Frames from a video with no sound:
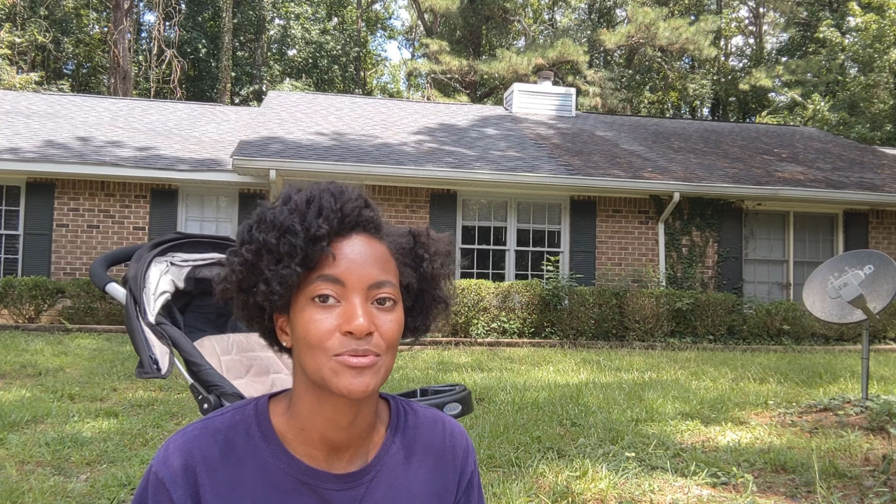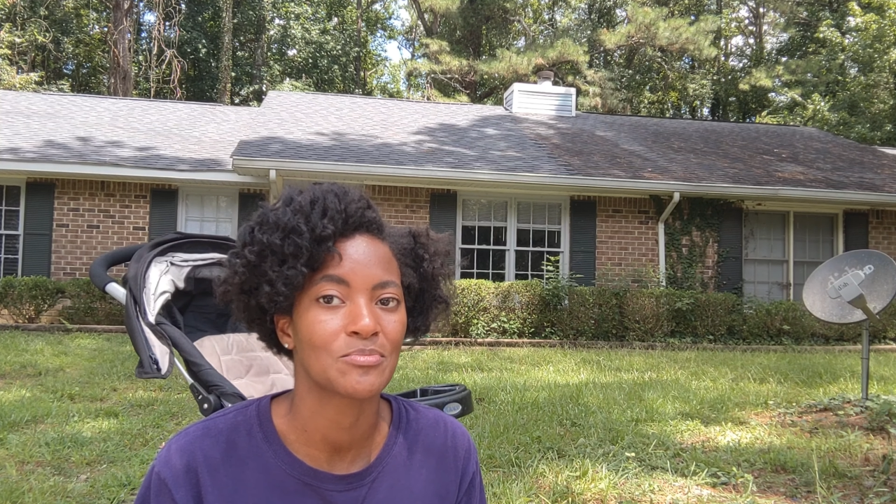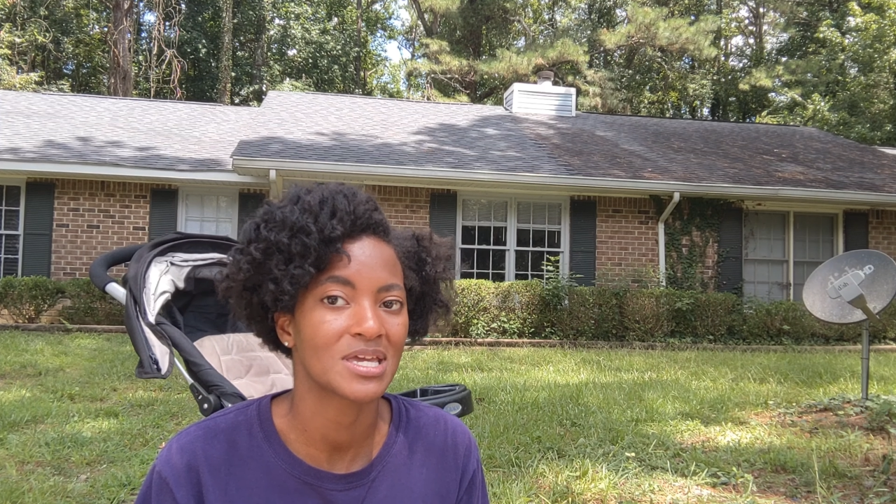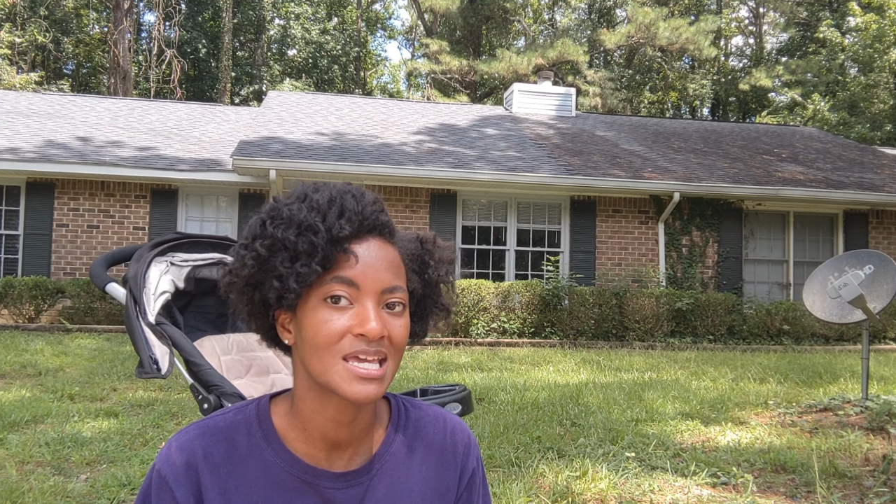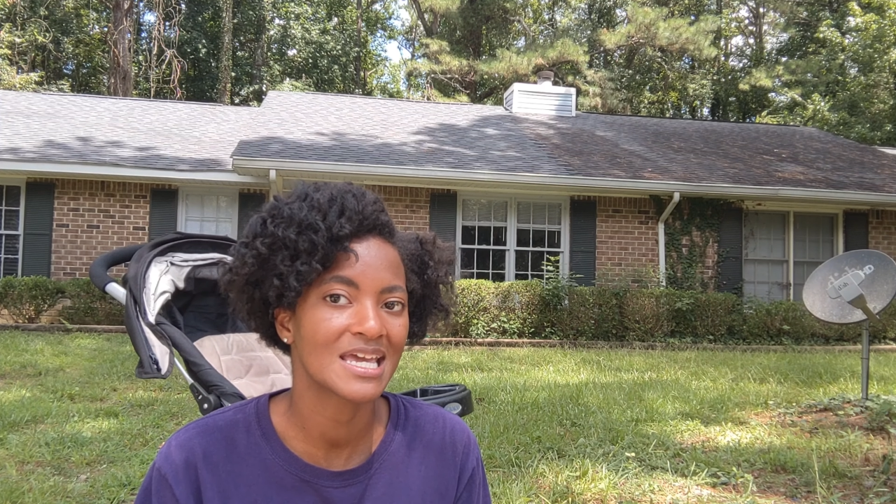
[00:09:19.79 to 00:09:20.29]
to
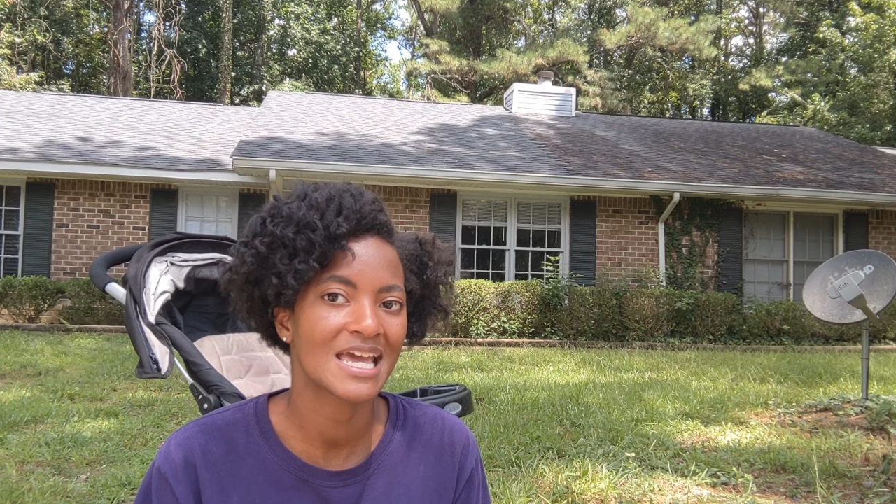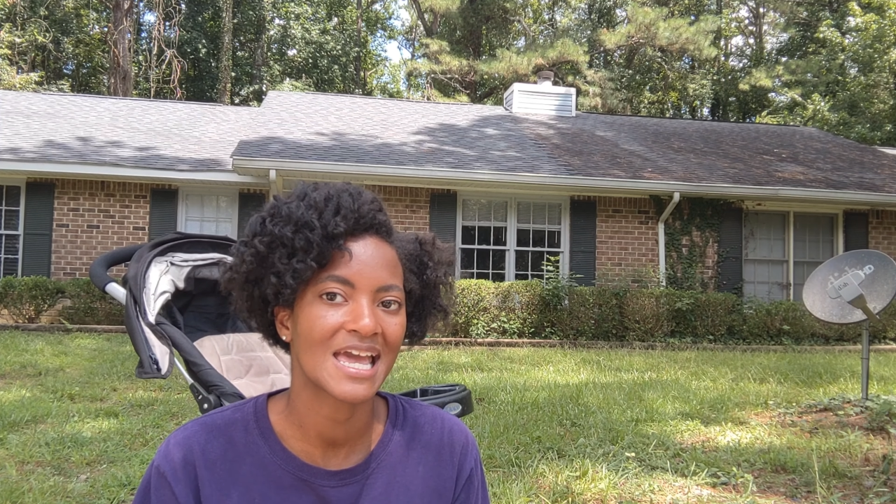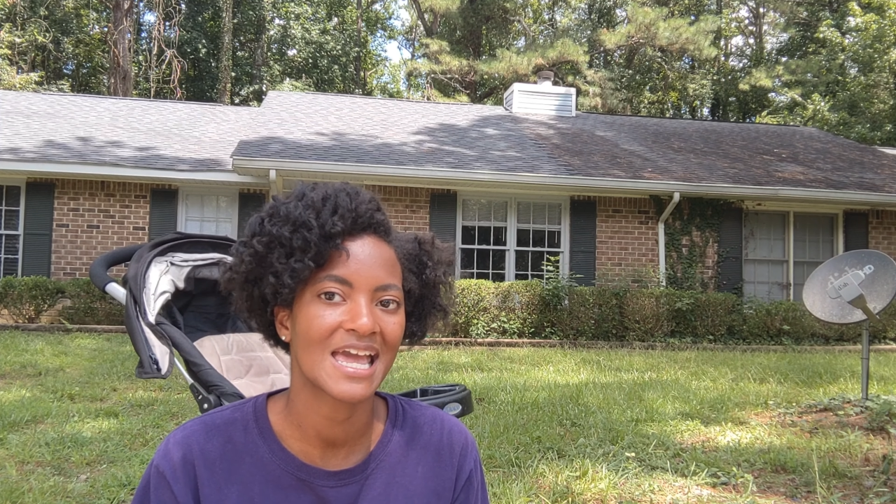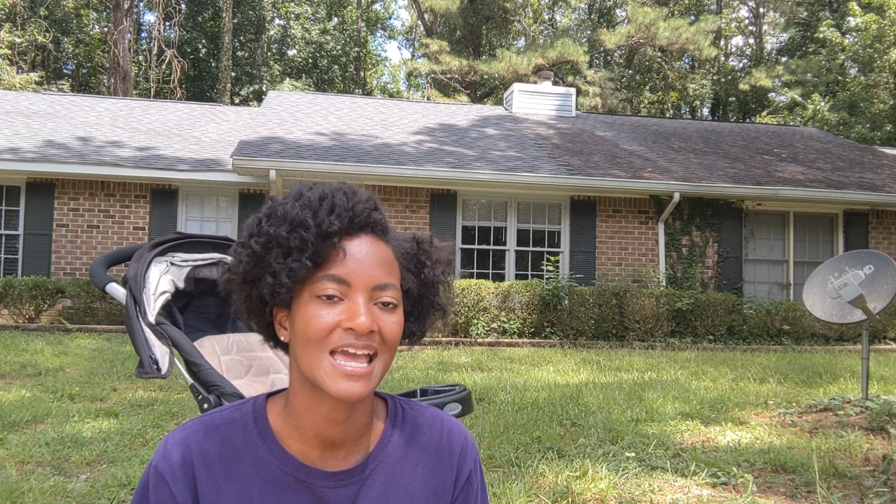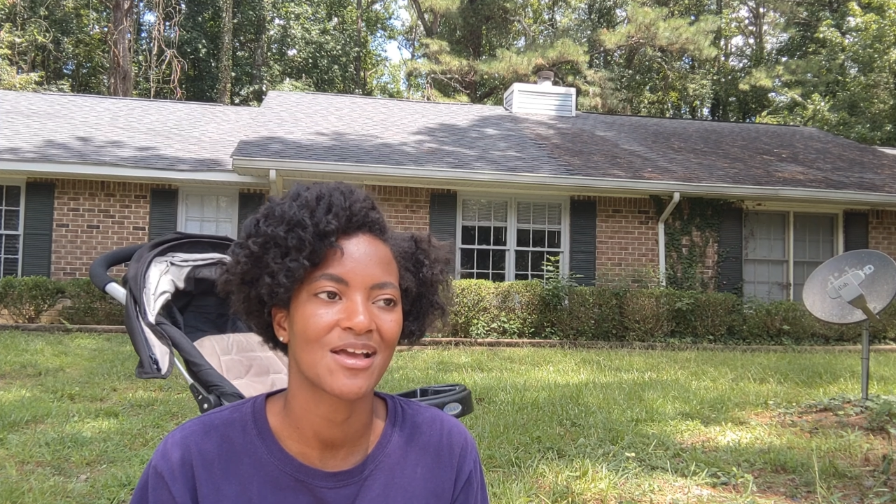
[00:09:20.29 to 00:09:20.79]
me,
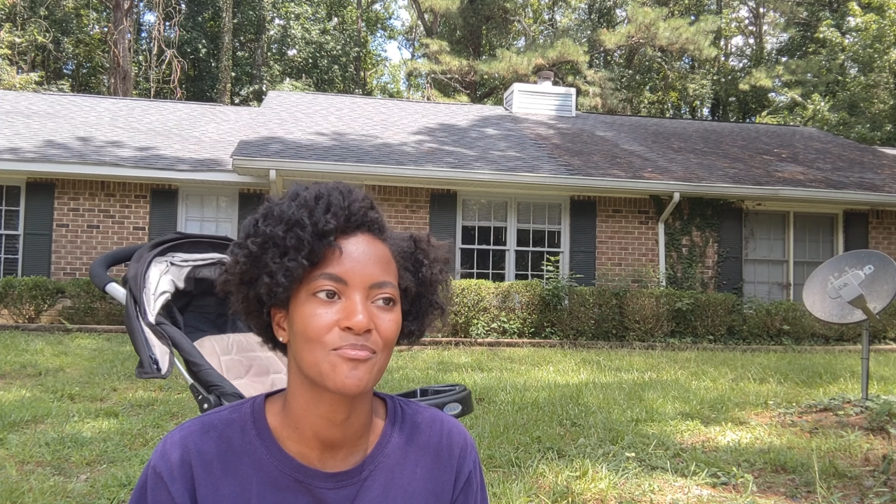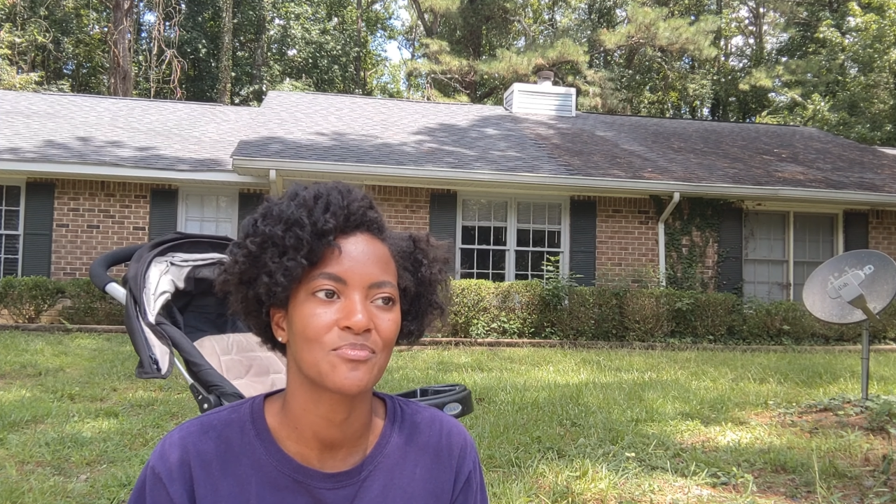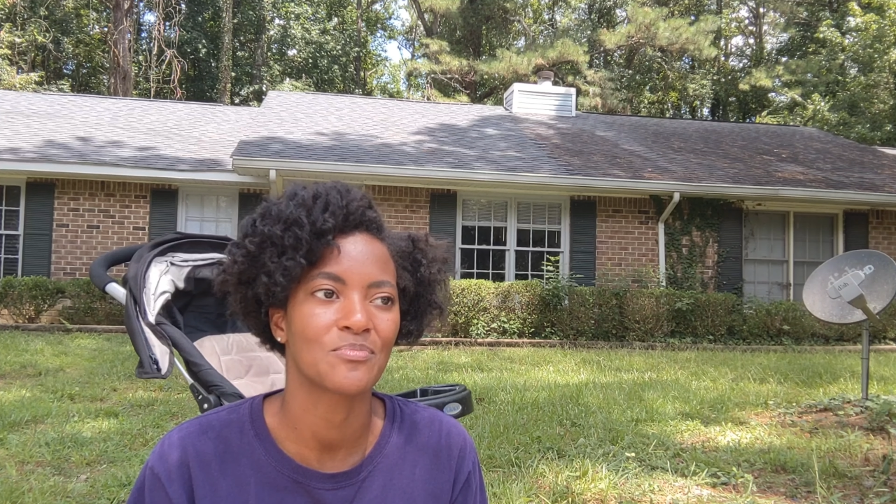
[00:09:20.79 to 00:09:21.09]
and